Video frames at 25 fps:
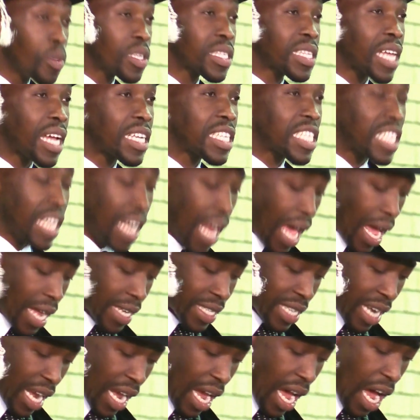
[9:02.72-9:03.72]
Jilata,
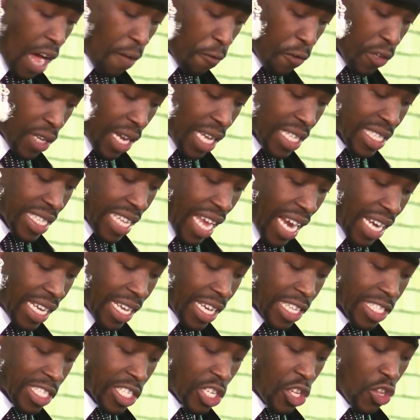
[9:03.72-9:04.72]
Africa's
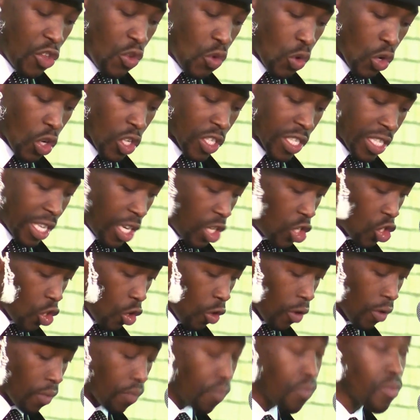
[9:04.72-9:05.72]
youngest neurosurgeon,
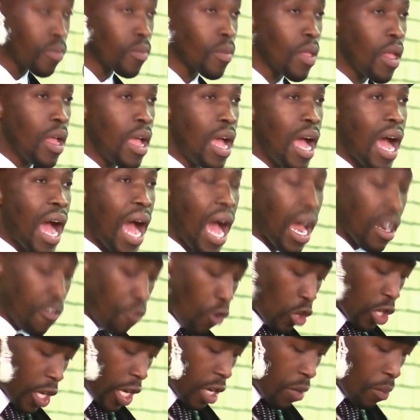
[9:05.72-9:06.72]

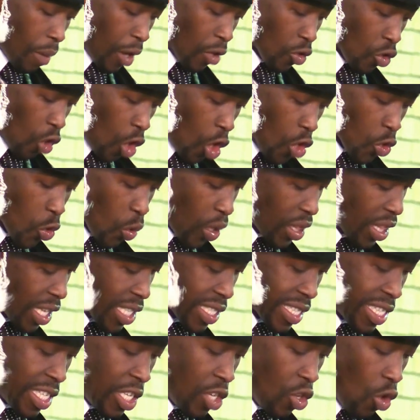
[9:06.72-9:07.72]
Advocate Mangojwa, the
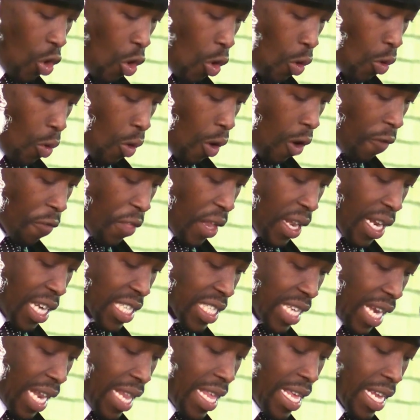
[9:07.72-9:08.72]
CEO of the National
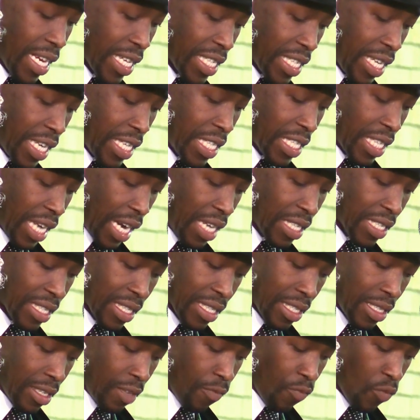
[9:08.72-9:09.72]
Heritage Council,
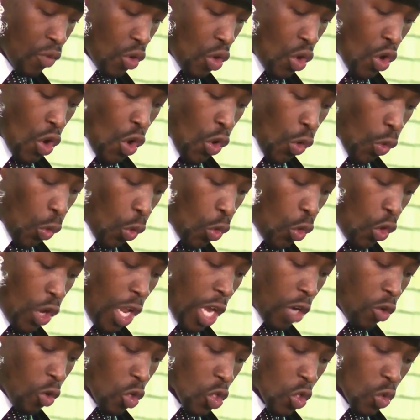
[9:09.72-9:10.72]
Kululeko
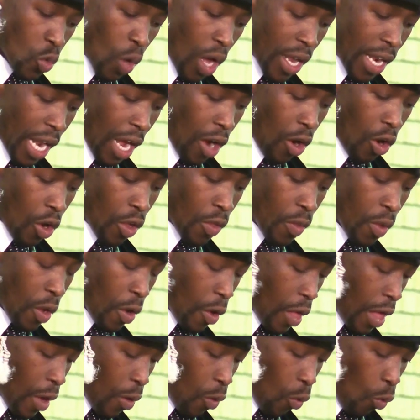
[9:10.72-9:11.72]
Swana,
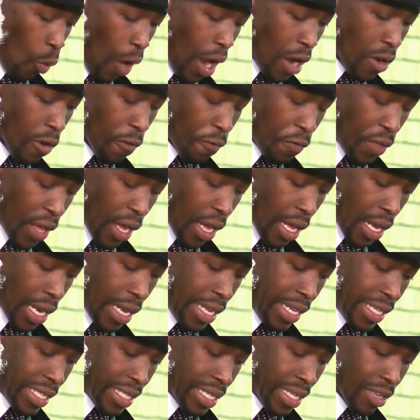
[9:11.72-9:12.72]
one of the
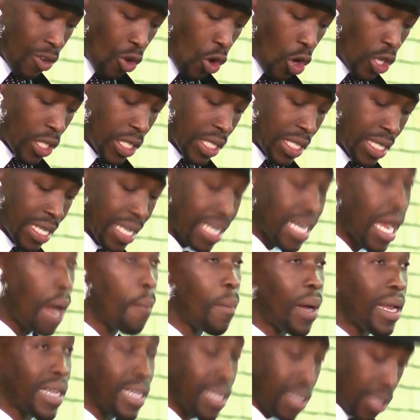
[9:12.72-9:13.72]
leading auditing
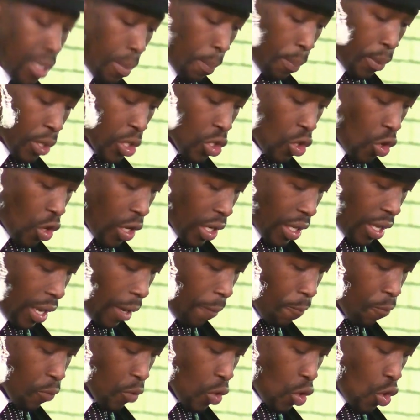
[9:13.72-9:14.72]
companies in Pretoria.
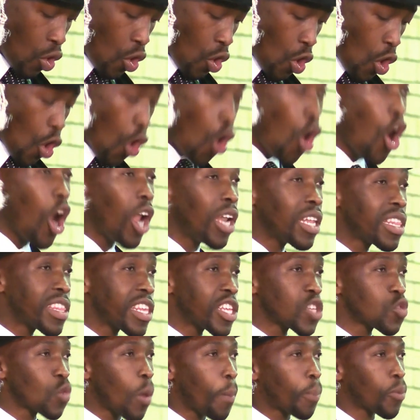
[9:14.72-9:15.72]
All these were
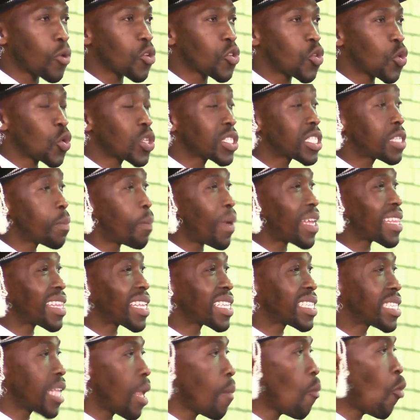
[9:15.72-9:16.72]
produced by the
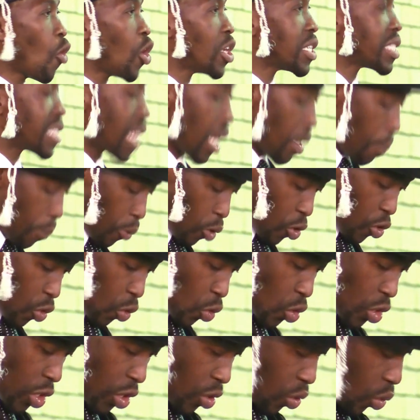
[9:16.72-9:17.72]
same walls that produced
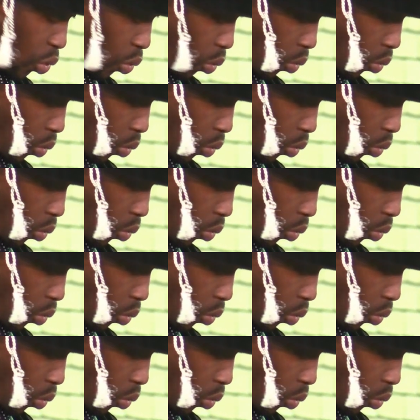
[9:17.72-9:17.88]
you.